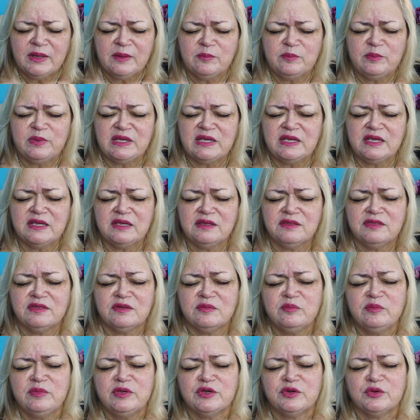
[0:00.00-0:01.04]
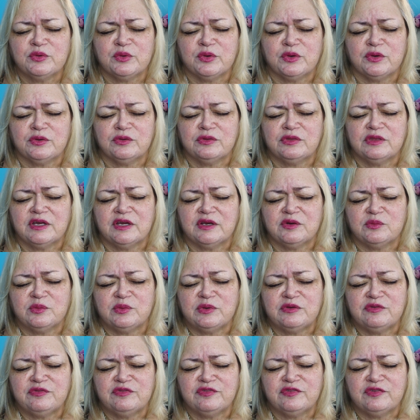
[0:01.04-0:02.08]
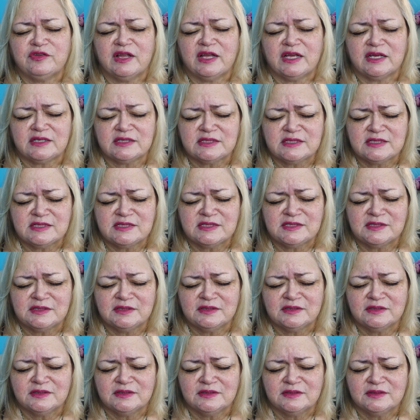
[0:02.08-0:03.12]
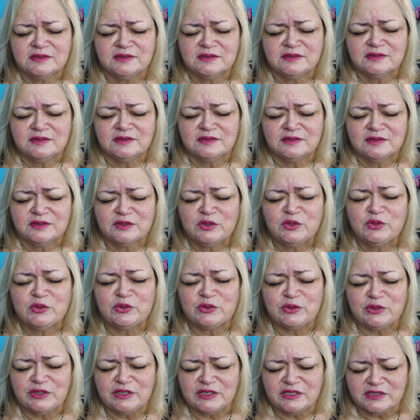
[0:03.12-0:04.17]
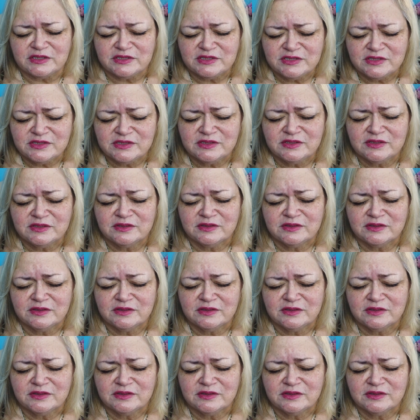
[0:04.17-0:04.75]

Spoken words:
Be the mirror that reflects goodness.